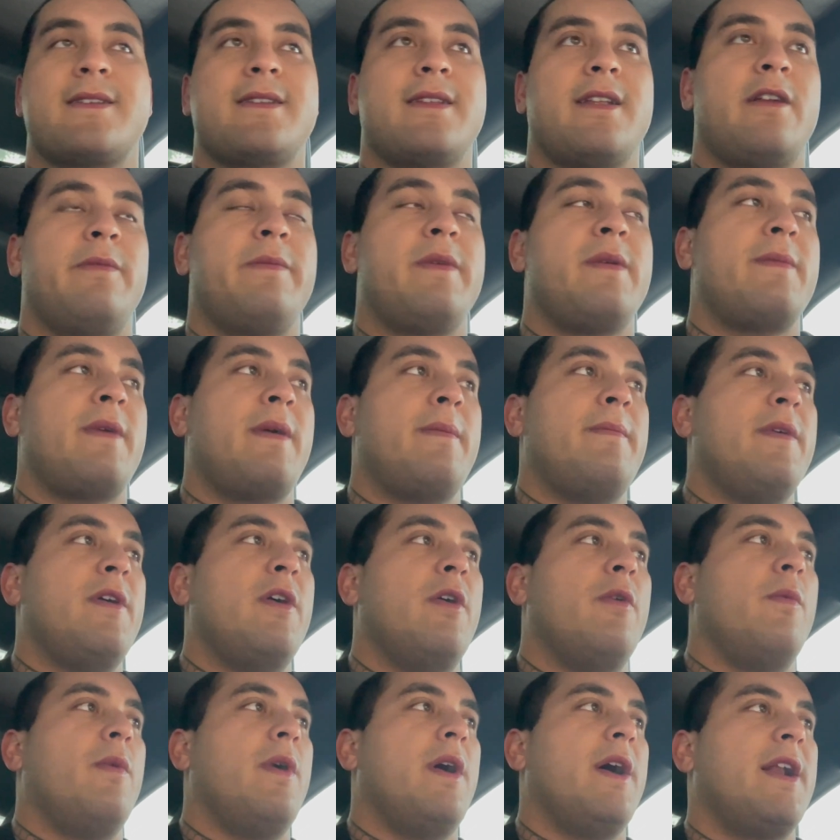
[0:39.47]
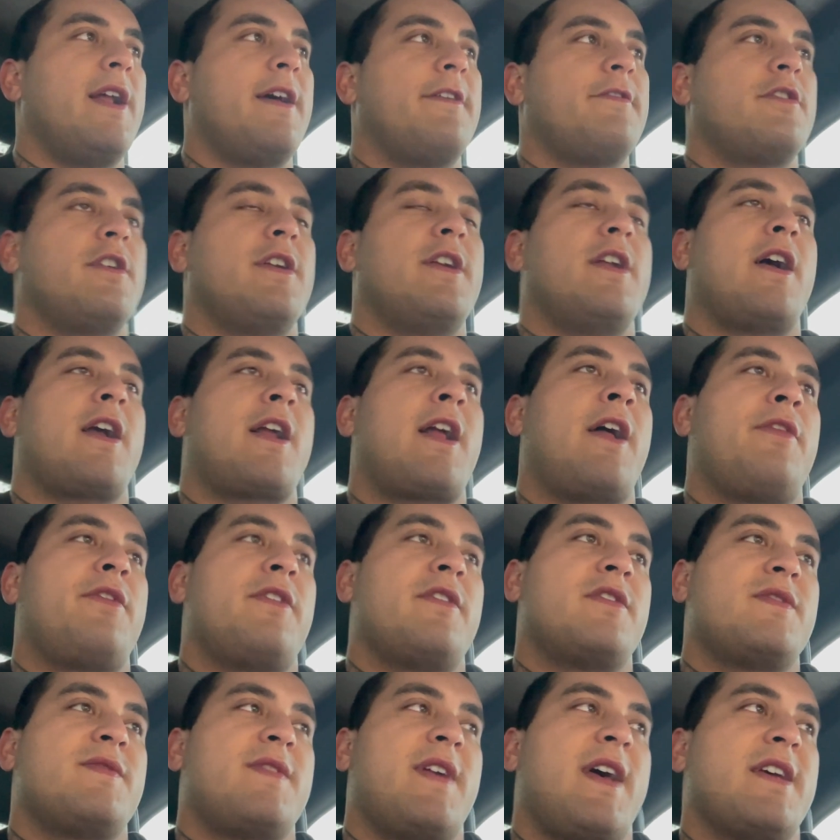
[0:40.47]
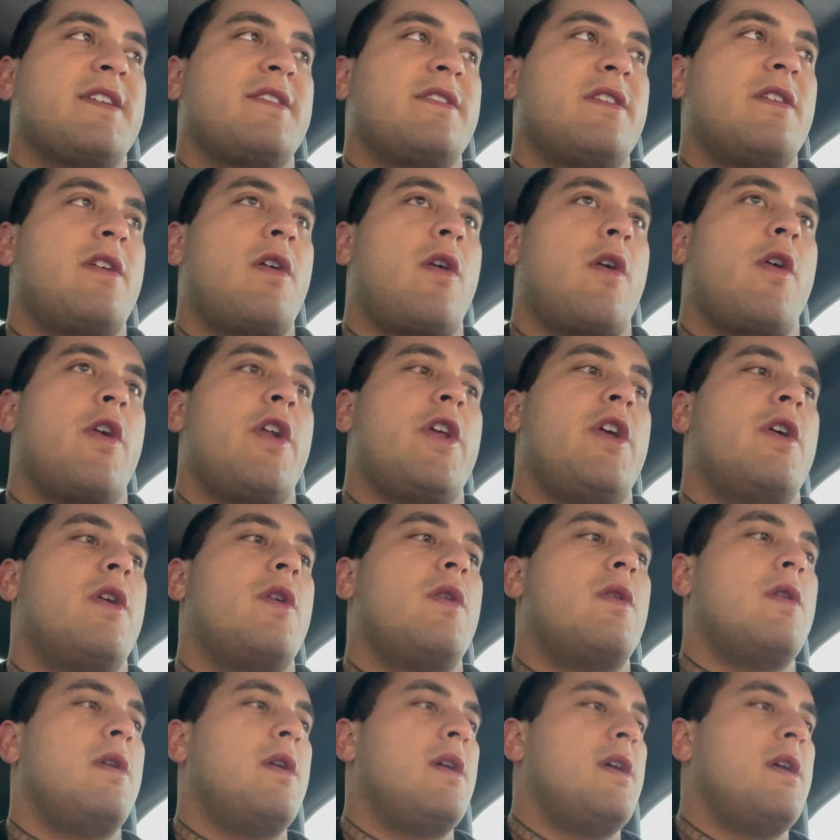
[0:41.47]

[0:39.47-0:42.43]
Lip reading: That'll be my meal one after I knock out this fasted cardio.